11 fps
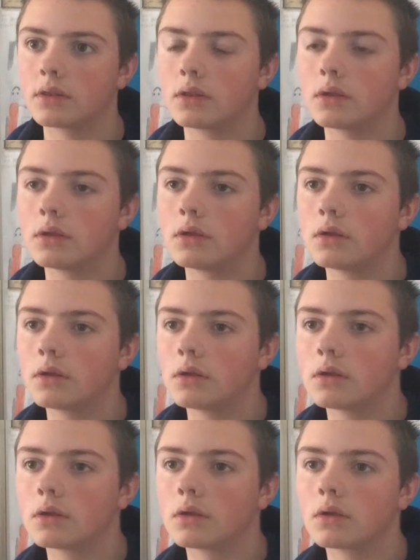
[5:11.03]

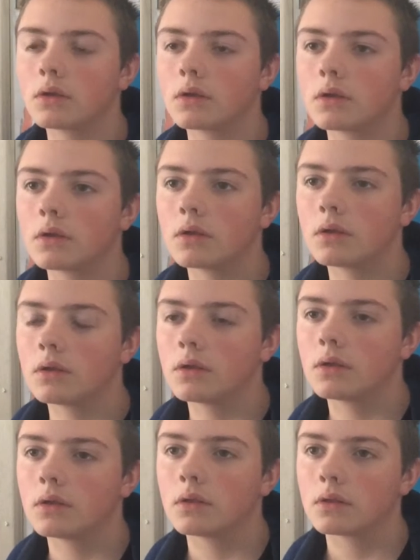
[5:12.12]

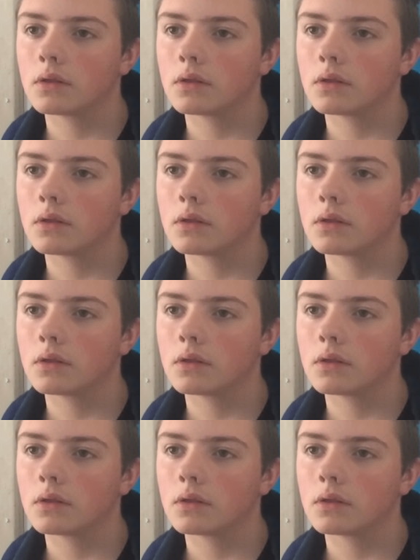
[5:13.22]
(silence)